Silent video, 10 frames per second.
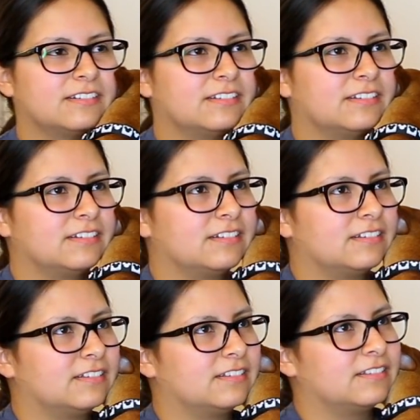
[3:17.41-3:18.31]

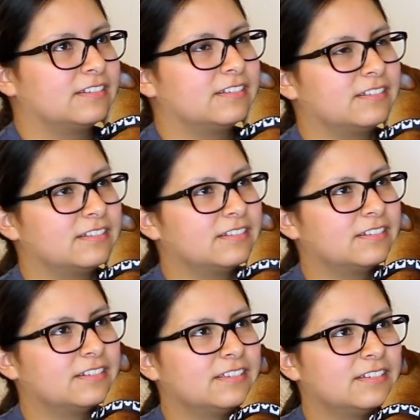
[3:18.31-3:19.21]

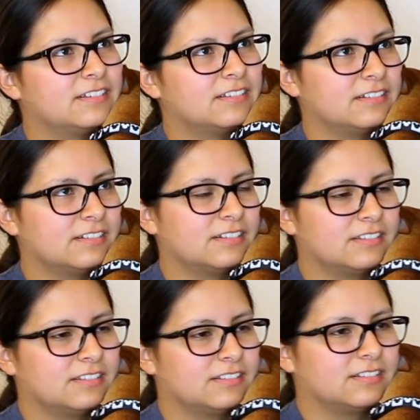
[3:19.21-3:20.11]

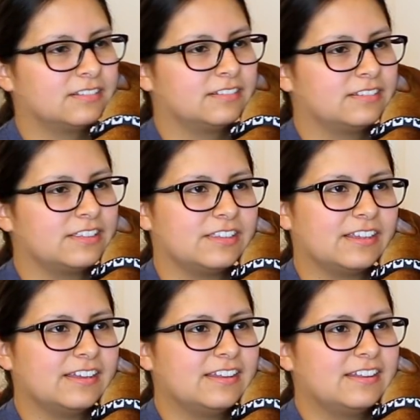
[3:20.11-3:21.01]

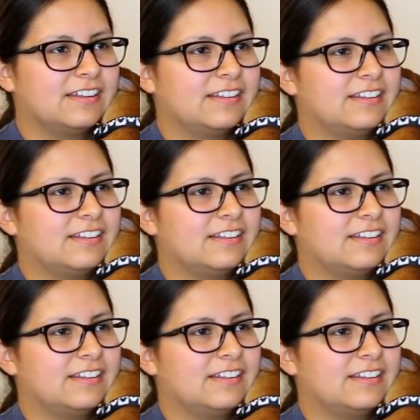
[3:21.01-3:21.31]
No words are spoken by the person on screen.